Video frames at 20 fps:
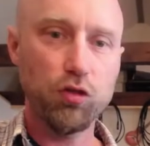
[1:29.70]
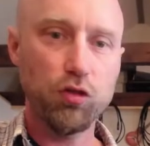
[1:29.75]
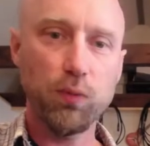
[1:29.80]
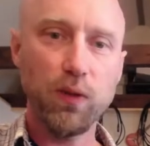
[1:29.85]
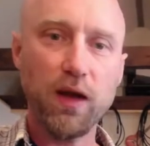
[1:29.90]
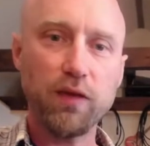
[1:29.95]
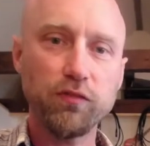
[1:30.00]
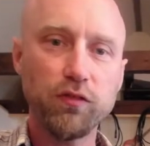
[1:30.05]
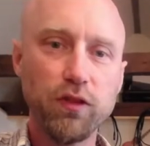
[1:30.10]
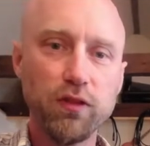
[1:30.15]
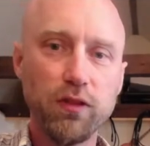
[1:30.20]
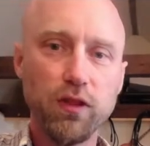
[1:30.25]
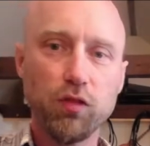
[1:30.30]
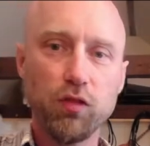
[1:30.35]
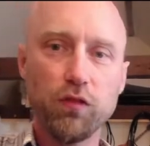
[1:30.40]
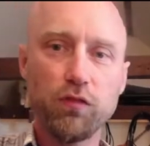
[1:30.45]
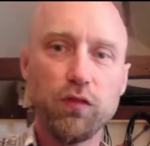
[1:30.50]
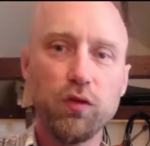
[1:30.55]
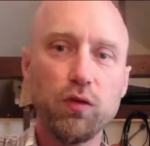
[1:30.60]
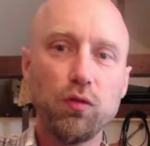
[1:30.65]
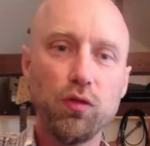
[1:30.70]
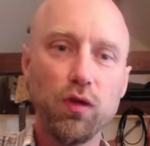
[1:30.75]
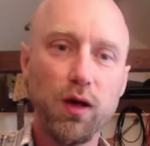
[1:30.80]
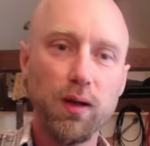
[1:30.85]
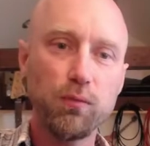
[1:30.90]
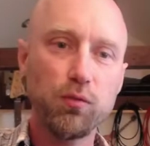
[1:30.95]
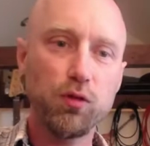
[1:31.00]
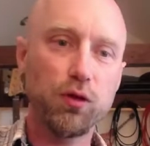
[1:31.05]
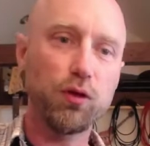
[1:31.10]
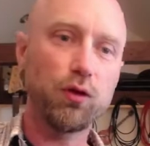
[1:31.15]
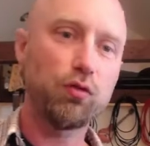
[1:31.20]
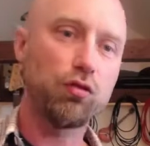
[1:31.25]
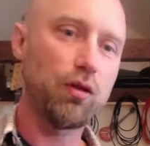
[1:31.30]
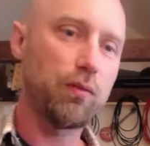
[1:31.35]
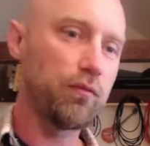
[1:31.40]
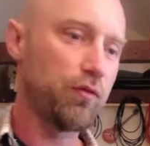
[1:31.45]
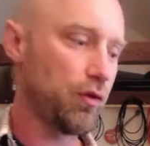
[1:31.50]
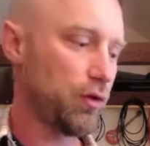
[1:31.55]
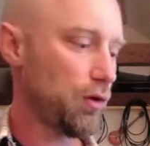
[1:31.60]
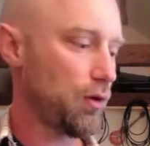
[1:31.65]
So we have done this a few times. I know
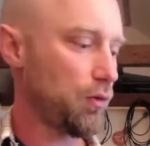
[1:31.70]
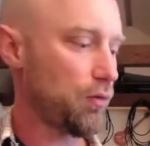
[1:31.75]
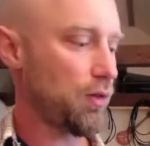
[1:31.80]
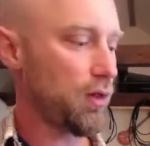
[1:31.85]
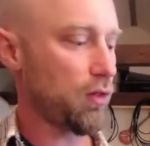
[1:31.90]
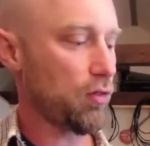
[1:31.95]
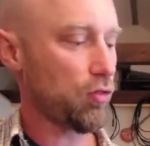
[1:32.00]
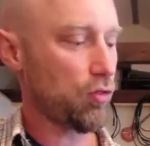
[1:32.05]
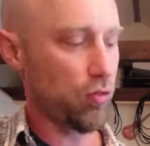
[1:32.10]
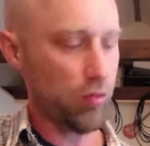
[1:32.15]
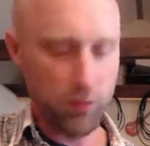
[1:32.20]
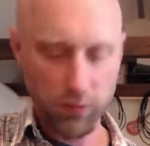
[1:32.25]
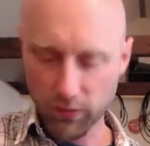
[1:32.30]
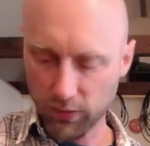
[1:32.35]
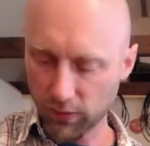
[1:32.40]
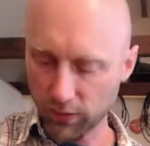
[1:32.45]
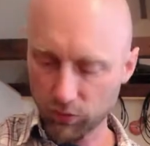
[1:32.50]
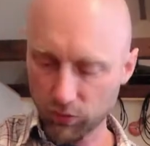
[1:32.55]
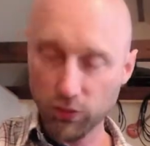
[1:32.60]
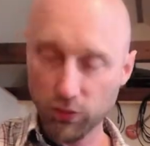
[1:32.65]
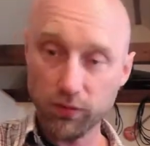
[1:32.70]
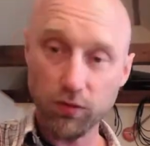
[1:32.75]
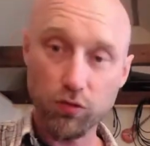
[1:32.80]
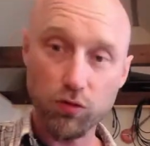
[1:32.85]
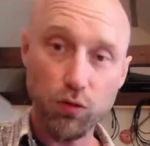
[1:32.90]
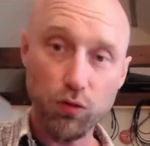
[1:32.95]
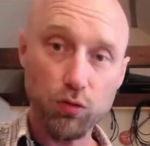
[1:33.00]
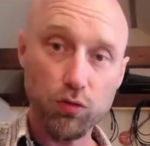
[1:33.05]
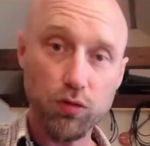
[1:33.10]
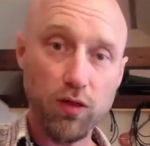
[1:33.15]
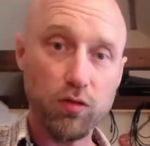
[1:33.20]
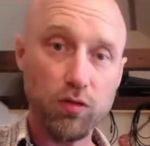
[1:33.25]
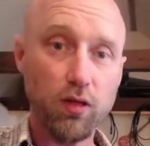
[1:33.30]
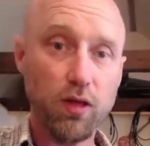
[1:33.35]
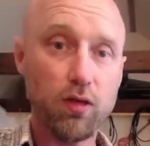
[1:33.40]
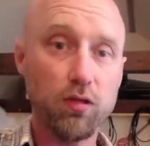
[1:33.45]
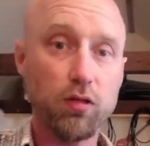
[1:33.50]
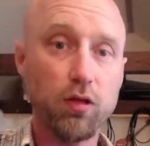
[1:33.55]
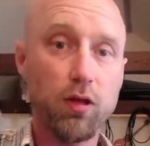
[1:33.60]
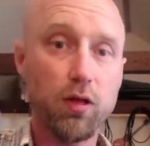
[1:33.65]
some of you know this. So just use
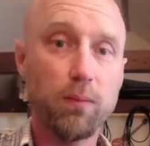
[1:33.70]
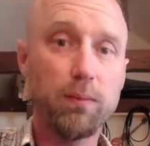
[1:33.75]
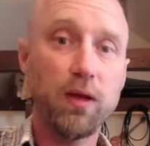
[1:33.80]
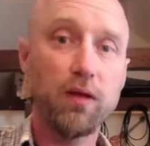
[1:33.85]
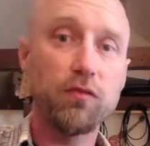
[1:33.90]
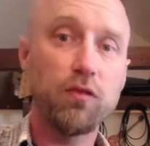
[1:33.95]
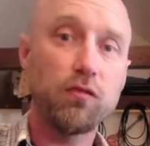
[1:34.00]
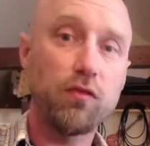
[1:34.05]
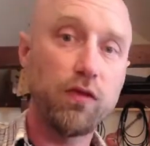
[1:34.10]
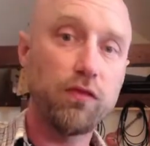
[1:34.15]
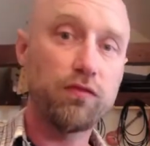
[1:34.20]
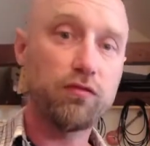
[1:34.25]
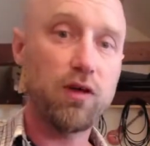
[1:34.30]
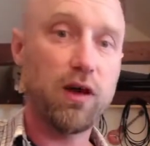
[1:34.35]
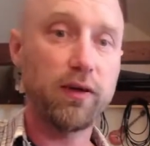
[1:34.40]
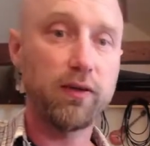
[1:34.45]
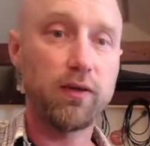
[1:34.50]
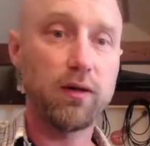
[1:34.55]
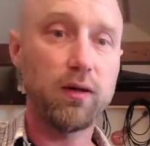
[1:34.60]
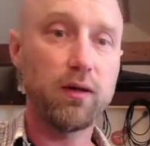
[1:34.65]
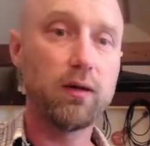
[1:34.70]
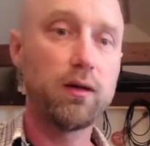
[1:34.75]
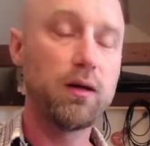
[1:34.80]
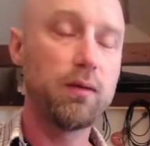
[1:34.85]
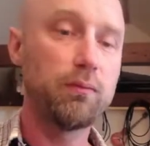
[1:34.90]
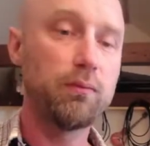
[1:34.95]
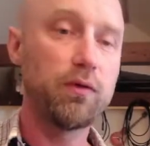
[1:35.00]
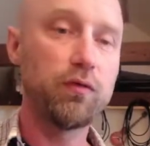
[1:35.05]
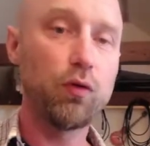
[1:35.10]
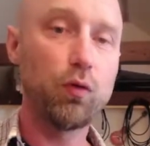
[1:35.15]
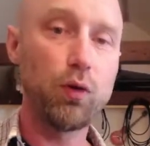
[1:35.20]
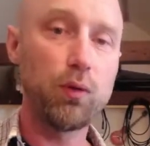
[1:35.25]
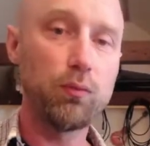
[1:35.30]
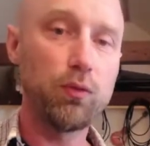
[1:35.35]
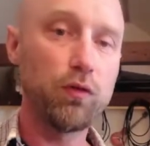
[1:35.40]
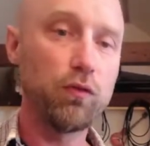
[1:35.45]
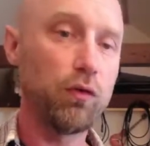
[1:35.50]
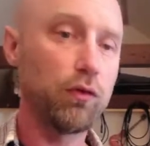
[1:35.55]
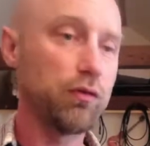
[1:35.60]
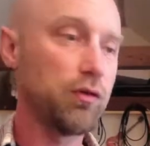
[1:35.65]
this as a bit of a refresher before we
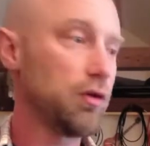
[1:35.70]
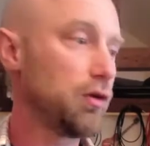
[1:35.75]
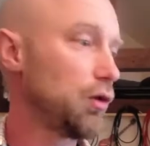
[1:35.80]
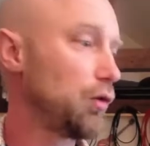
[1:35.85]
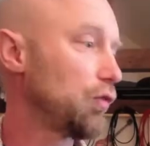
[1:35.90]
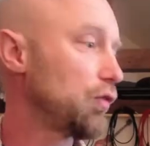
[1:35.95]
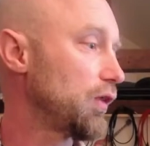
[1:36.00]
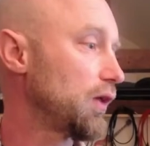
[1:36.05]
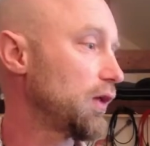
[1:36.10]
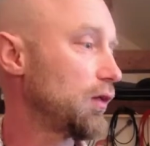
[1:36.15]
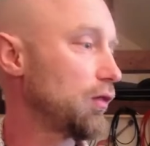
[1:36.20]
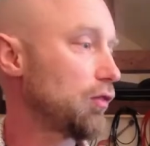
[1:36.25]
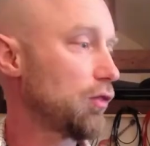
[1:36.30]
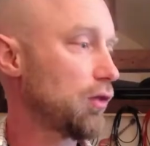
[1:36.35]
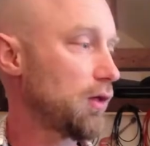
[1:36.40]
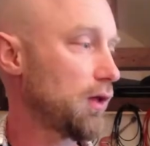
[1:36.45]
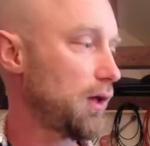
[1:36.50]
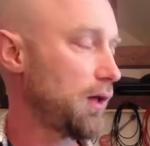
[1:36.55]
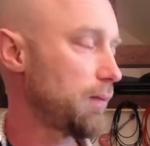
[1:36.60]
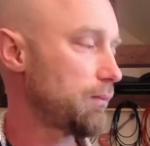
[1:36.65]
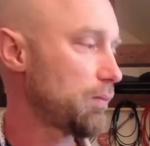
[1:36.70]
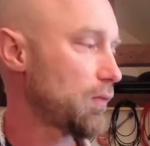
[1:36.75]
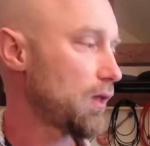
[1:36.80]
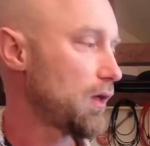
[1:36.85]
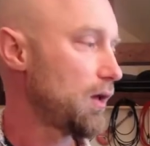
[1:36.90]
move on to new things, okay?